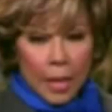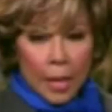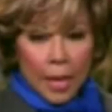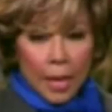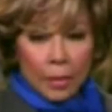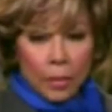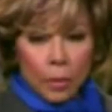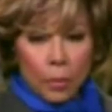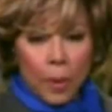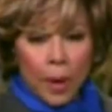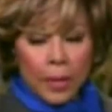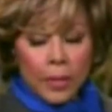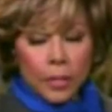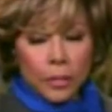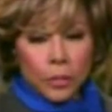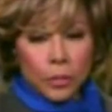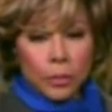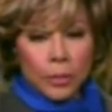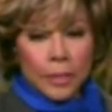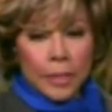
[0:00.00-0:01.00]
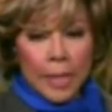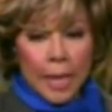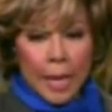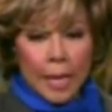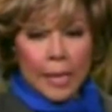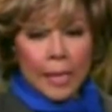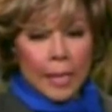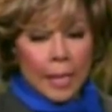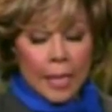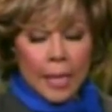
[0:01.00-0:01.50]
And the way that you're
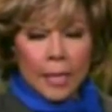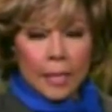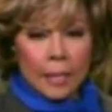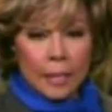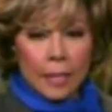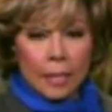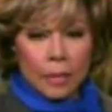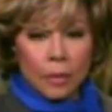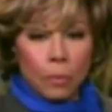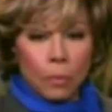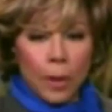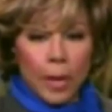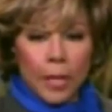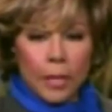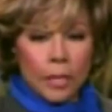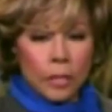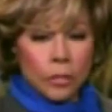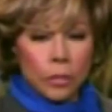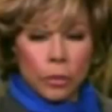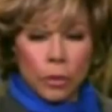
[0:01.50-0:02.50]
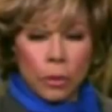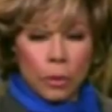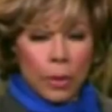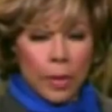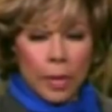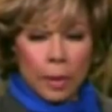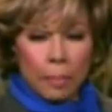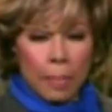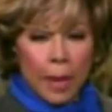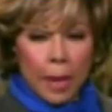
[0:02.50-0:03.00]
tackling it and the way that you're
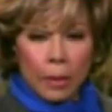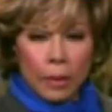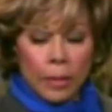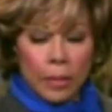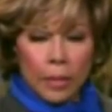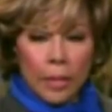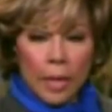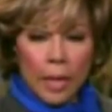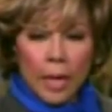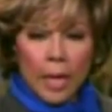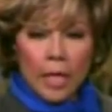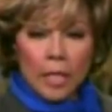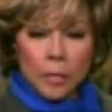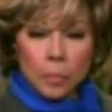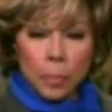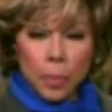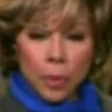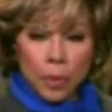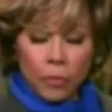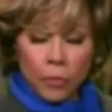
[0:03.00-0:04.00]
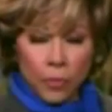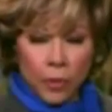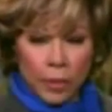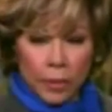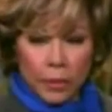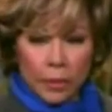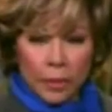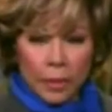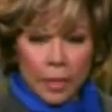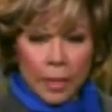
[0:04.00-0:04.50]
going about it is
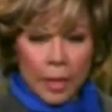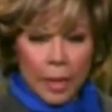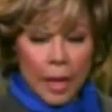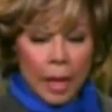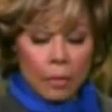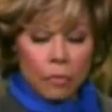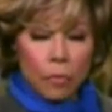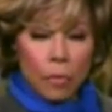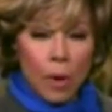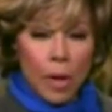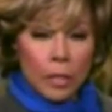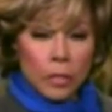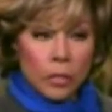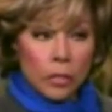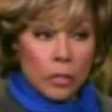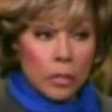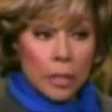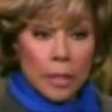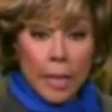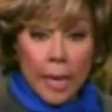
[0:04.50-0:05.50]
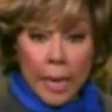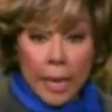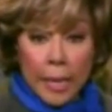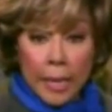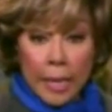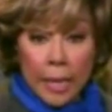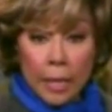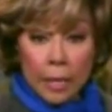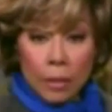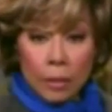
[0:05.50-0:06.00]
perfect. I've watched
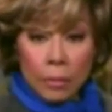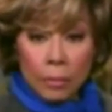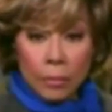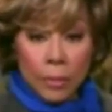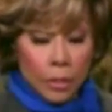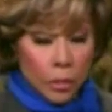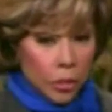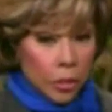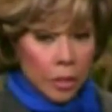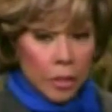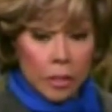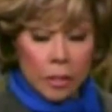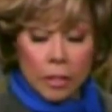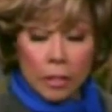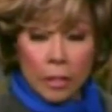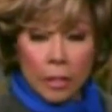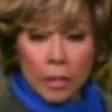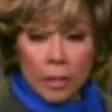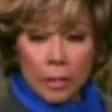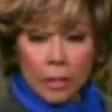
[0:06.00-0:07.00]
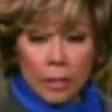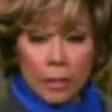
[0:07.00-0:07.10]
Katie when she started,